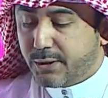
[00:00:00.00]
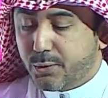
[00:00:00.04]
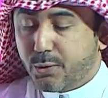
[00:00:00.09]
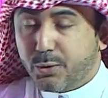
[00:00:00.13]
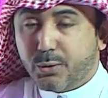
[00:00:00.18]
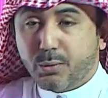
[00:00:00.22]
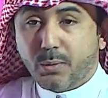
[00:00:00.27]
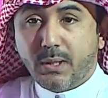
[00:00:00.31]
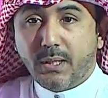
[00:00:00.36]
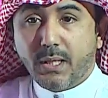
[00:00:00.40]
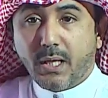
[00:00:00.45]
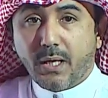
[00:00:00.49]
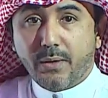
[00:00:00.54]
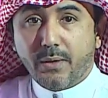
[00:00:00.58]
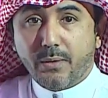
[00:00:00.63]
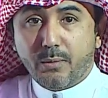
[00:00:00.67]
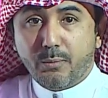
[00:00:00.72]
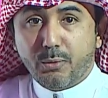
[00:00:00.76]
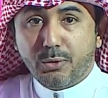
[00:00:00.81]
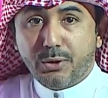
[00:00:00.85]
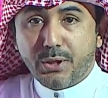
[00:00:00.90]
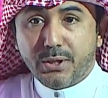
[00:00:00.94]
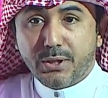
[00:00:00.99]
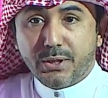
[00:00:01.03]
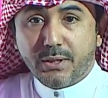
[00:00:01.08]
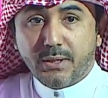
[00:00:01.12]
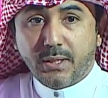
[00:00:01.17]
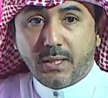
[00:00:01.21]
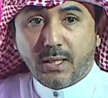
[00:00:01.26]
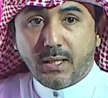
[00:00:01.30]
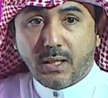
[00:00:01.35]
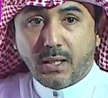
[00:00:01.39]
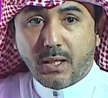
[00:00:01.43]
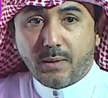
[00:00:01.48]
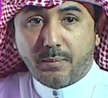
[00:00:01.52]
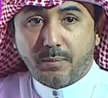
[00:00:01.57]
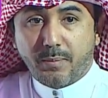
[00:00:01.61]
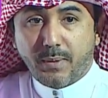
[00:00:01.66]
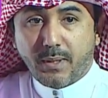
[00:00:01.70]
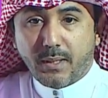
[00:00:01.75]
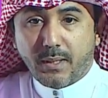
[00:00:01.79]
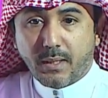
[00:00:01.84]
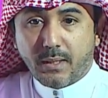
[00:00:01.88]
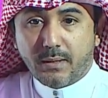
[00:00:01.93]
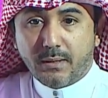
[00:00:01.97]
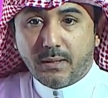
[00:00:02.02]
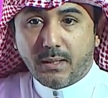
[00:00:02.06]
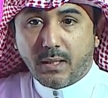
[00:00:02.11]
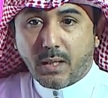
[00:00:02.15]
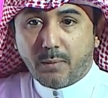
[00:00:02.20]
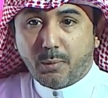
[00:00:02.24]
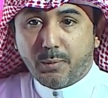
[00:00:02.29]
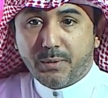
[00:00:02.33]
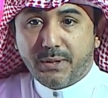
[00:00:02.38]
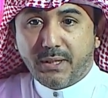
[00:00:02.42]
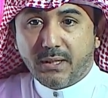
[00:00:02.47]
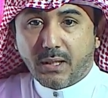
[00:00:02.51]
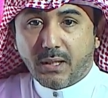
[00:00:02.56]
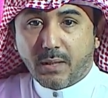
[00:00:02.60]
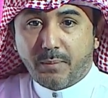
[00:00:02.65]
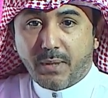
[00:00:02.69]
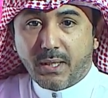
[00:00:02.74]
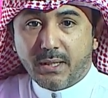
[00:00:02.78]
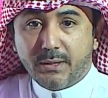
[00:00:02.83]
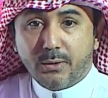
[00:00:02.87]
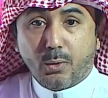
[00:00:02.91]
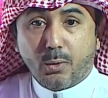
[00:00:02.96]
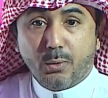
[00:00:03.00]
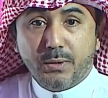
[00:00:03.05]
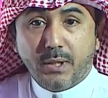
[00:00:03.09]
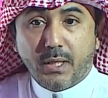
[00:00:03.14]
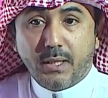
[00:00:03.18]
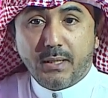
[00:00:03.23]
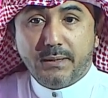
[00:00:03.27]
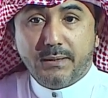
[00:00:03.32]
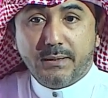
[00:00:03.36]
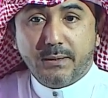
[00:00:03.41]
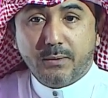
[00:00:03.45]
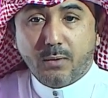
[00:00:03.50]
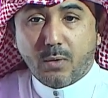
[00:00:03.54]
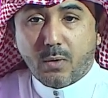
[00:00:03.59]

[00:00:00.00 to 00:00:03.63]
mutation in the lipoprotein lipase or there is coenzyme